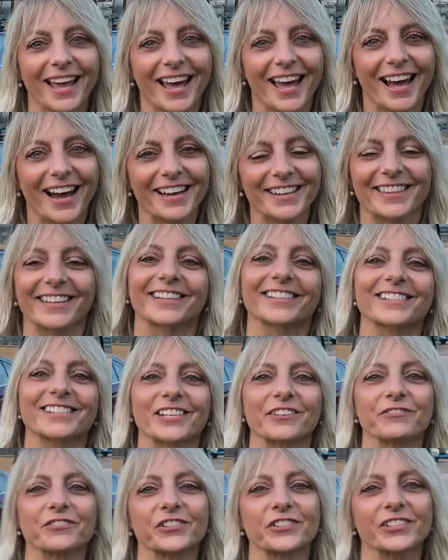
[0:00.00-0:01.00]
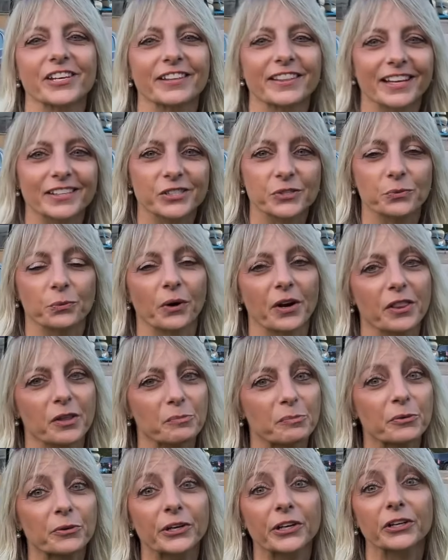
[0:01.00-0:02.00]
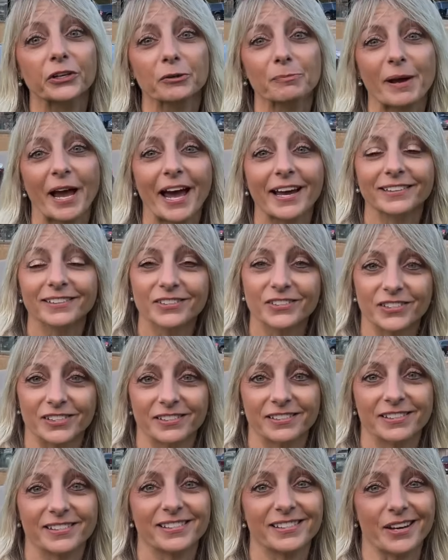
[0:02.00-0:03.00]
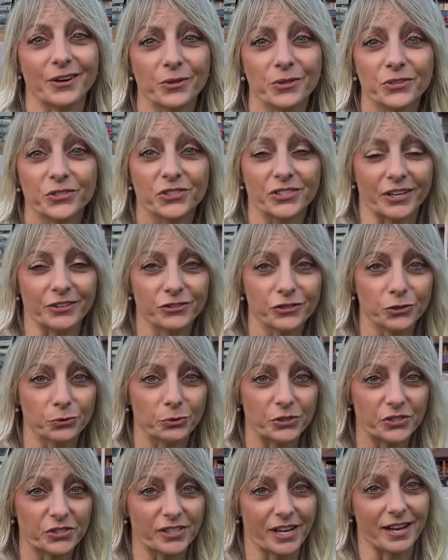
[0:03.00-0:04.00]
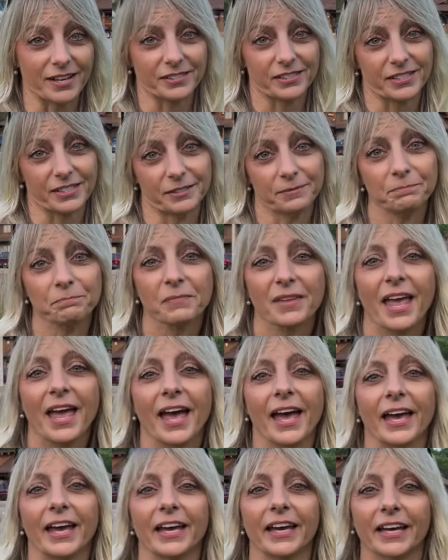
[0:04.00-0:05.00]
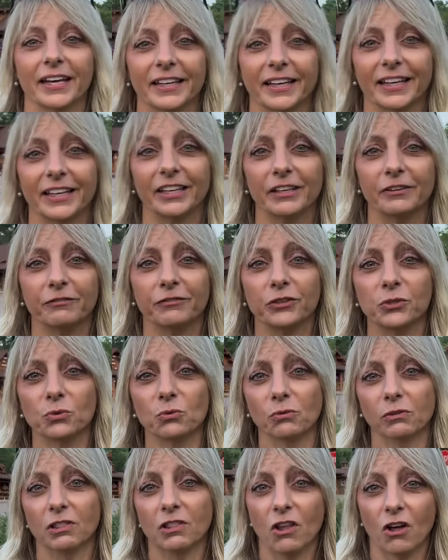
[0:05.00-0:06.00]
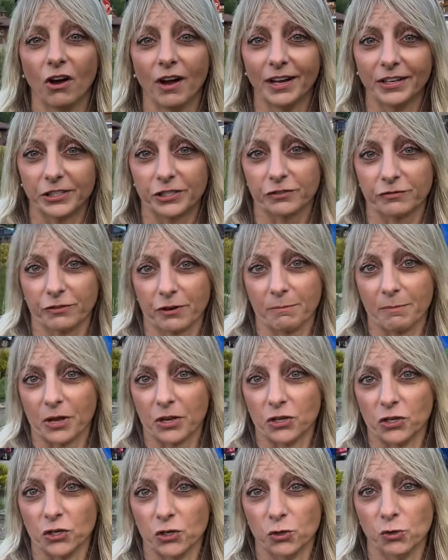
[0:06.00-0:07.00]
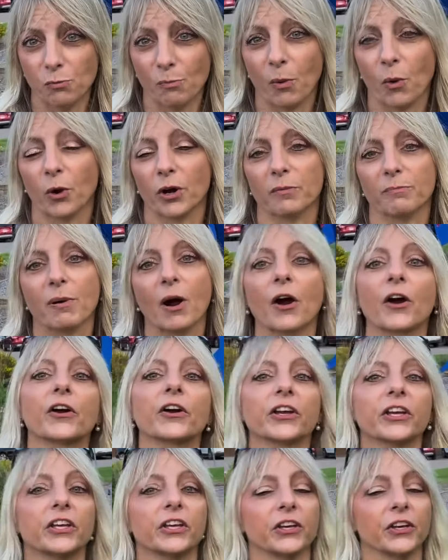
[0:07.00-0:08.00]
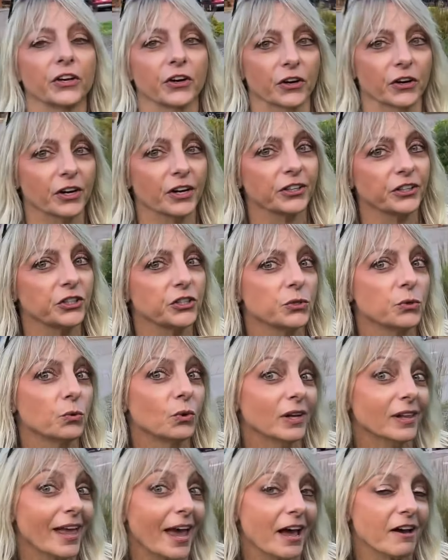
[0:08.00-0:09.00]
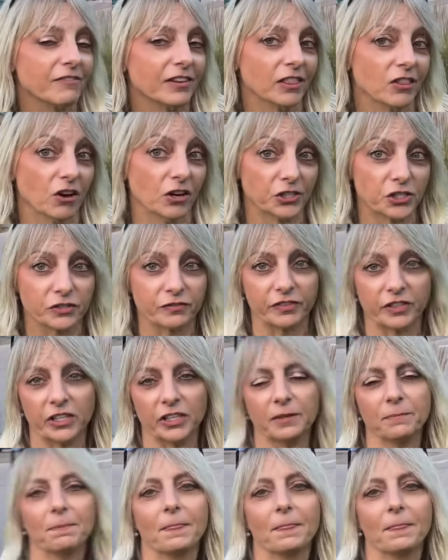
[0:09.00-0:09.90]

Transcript: I think it's safe to say that's one of the prettier pedals in South Central Wisconsin. And if you launch from Newport Park here, you will have a launch fee